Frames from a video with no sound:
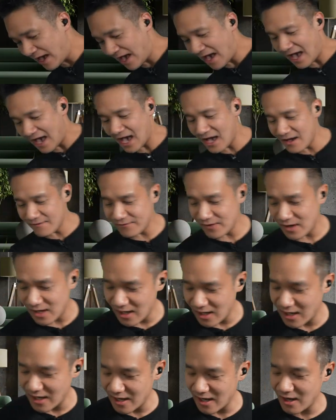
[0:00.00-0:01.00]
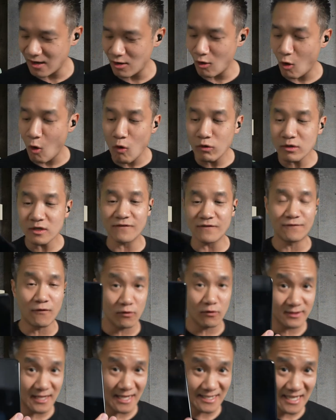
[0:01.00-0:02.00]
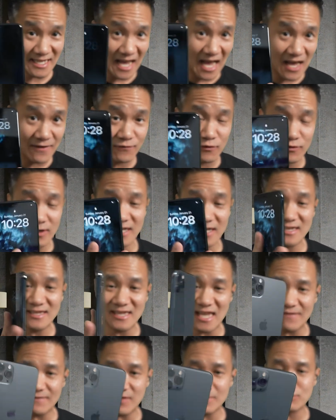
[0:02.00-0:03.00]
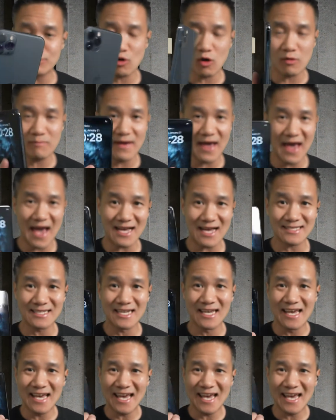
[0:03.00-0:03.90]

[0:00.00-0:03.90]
have uh, older phone like the iPhone 11 Pro Max,